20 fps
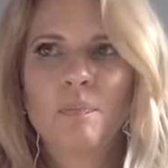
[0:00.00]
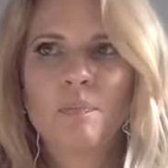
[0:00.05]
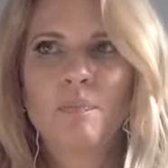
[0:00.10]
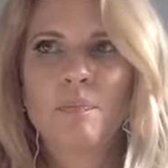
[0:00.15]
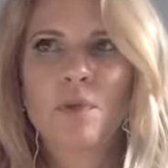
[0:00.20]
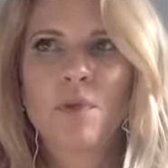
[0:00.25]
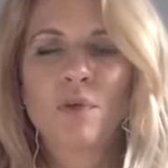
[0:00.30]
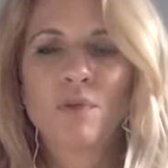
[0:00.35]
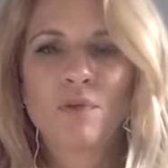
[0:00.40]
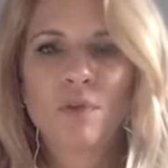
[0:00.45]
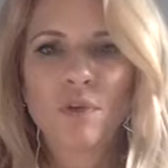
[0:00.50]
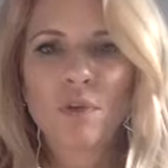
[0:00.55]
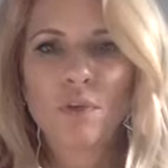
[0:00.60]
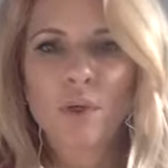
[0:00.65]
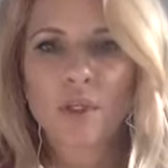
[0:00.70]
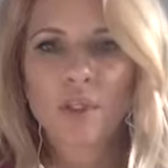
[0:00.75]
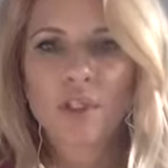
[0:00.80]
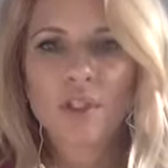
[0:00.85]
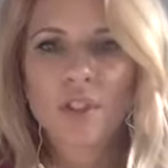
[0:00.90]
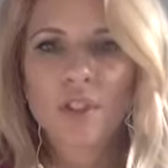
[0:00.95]
your
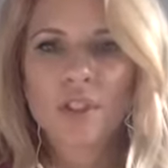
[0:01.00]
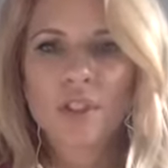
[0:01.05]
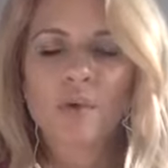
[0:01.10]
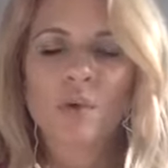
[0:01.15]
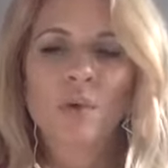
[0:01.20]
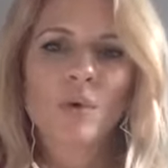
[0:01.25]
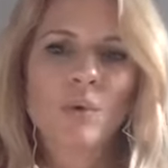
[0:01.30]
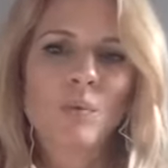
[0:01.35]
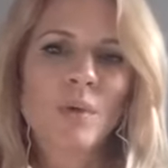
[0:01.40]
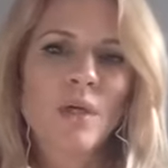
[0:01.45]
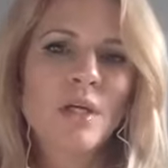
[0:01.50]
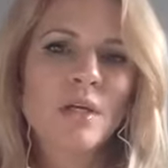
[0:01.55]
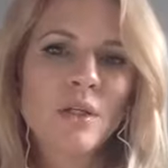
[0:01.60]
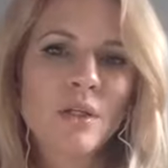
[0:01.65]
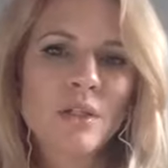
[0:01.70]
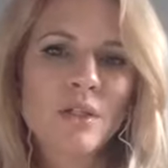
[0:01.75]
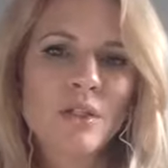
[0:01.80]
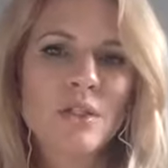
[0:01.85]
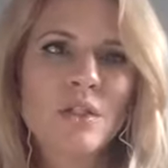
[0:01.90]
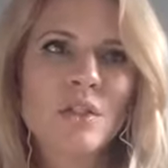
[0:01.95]
viewers or
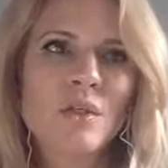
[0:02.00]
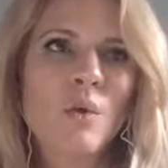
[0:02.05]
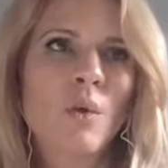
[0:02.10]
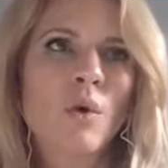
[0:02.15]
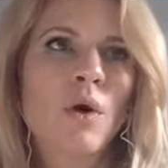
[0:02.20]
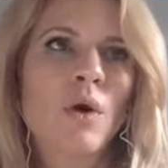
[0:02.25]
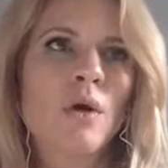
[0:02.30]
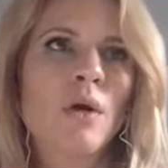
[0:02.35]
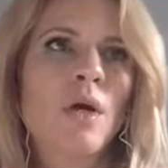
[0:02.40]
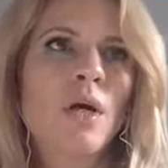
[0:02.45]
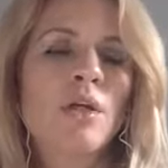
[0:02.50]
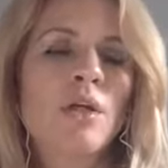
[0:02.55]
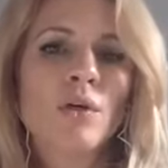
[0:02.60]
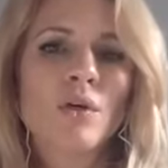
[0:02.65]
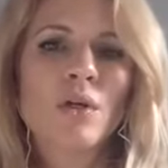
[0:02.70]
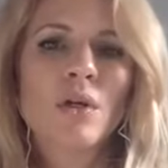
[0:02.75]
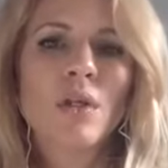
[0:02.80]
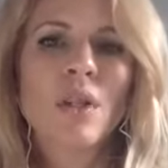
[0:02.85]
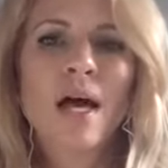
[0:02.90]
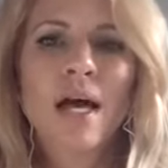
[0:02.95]
readers or your
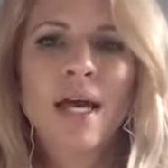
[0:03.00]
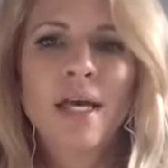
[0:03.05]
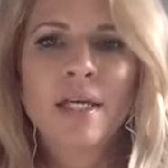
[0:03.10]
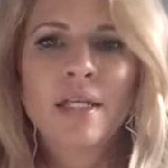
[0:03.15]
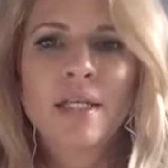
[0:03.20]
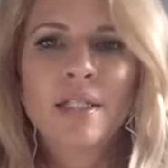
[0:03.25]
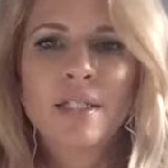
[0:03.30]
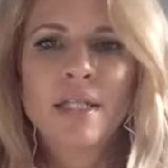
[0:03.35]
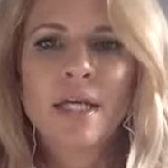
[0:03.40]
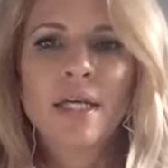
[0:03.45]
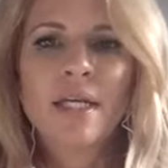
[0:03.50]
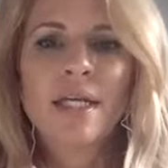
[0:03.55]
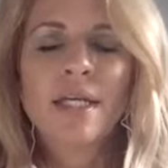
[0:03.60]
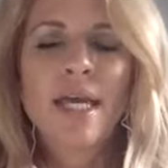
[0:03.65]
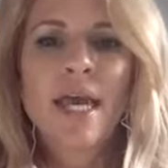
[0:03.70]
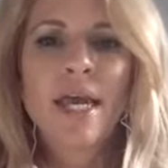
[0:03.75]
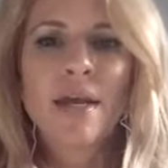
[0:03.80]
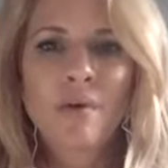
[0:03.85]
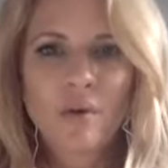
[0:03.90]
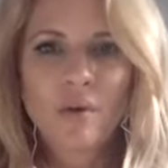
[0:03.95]
clients
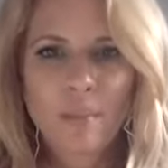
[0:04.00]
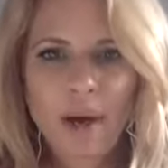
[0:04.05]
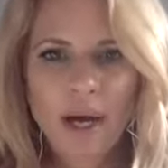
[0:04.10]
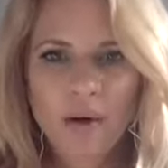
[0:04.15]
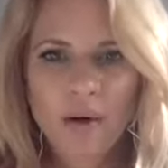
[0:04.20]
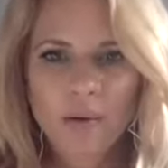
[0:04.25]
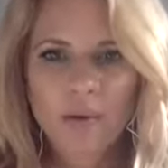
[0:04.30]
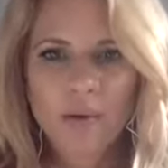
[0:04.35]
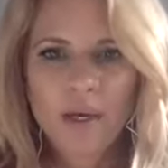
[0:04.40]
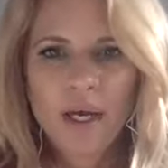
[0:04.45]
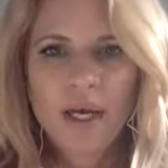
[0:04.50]
care about.